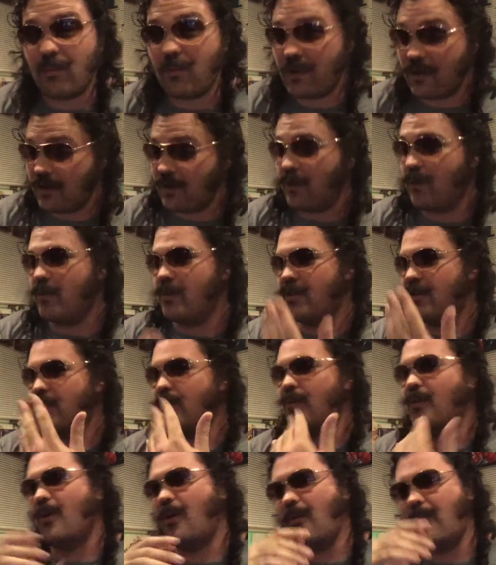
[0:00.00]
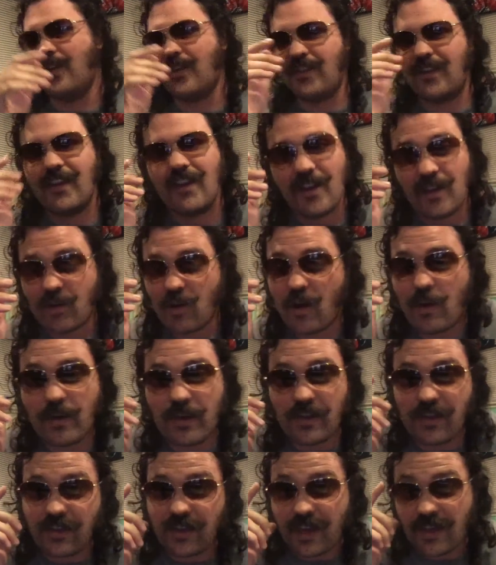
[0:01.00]
we're always we're always we're
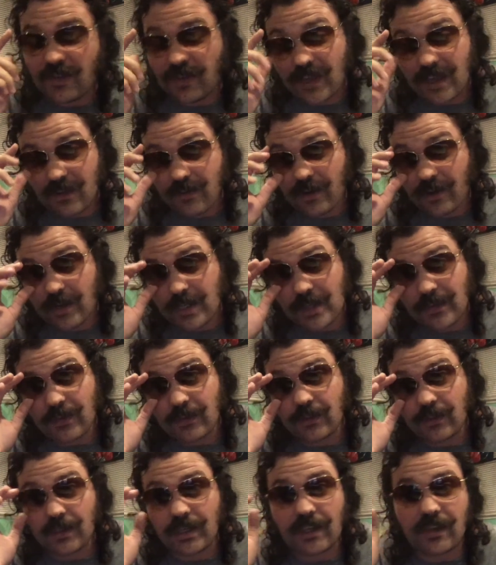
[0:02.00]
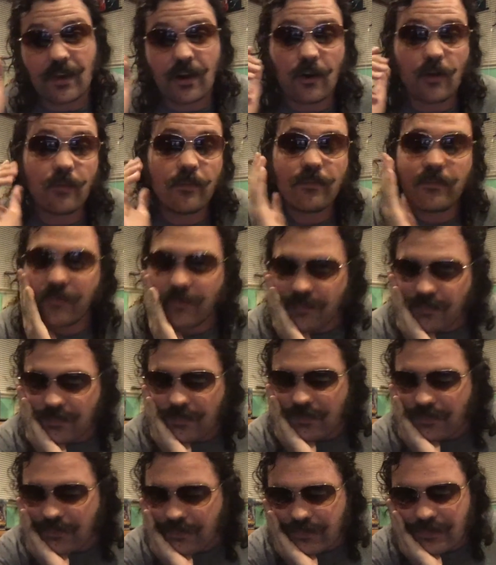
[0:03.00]
always seeing things very differently though.
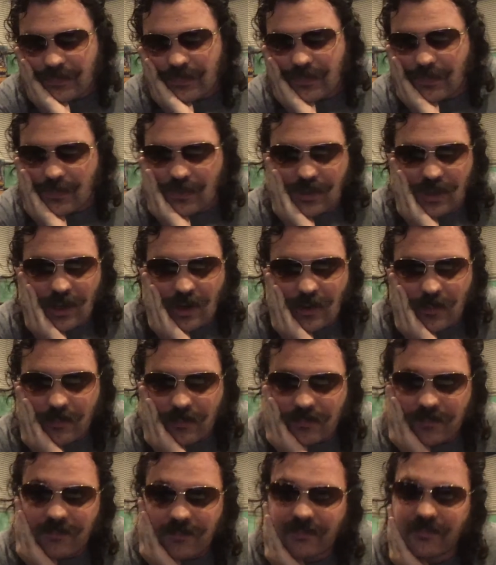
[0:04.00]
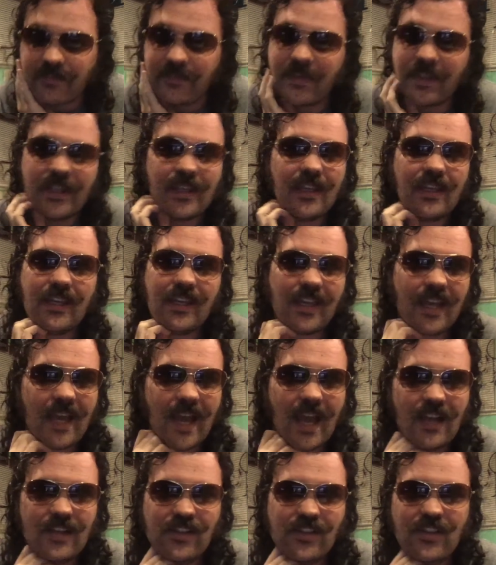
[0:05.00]
So
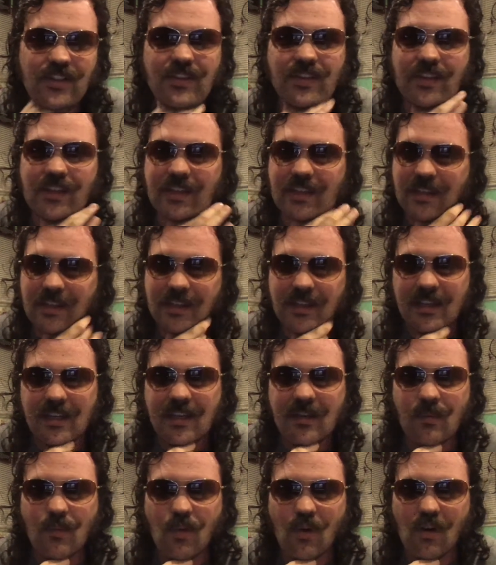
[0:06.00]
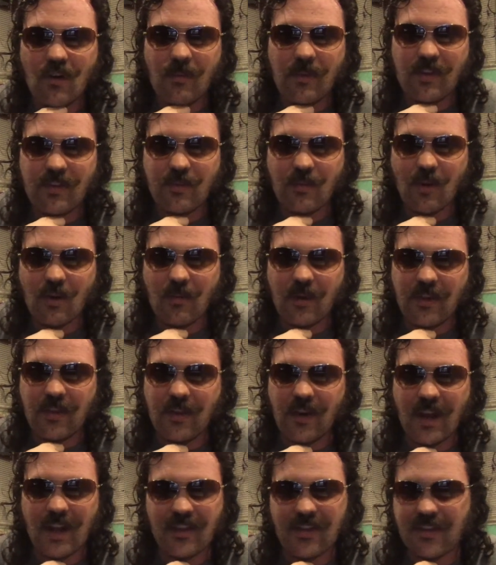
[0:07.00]
yeah, this is a more of my more of my
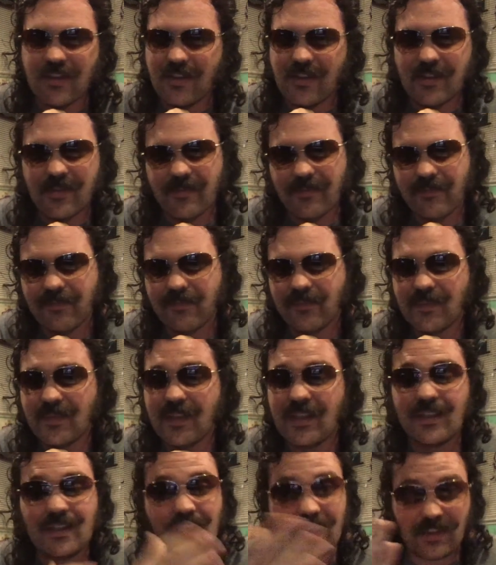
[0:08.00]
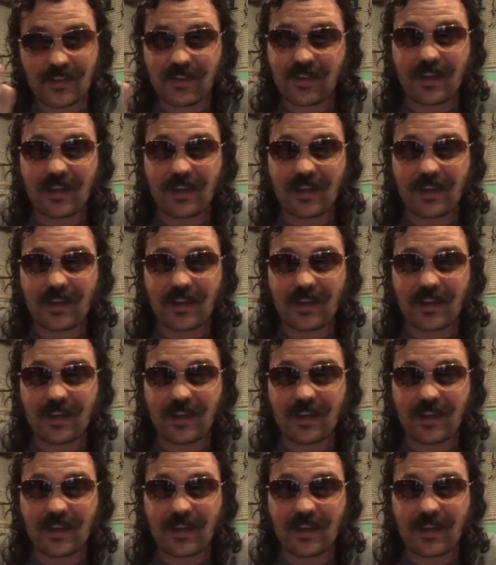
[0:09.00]
thoughts. This is